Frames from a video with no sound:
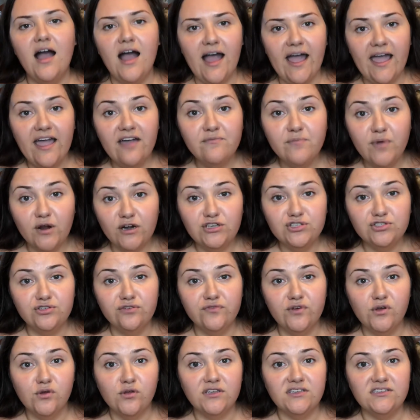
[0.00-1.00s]
I have partial
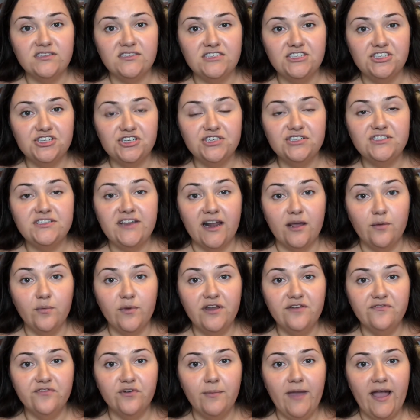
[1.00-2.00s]
focus seizures, and I
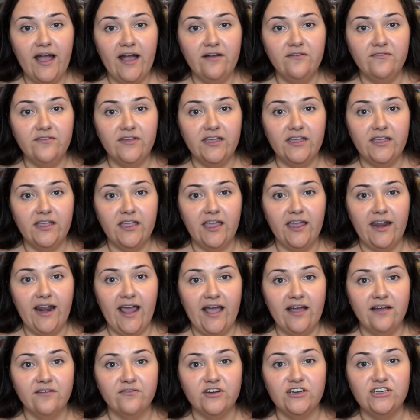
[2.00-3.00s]
went from having an
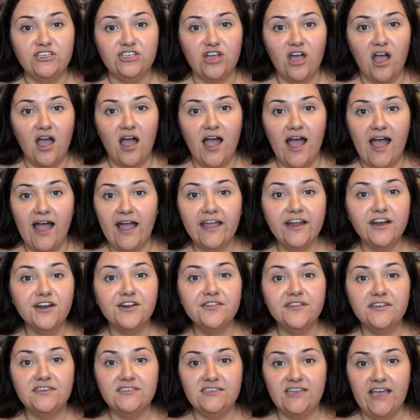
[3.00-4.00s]
average higher
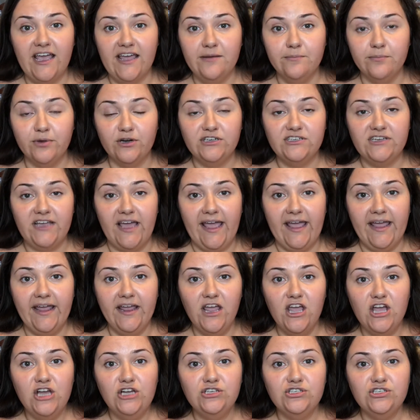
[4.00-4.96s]
than 10 per day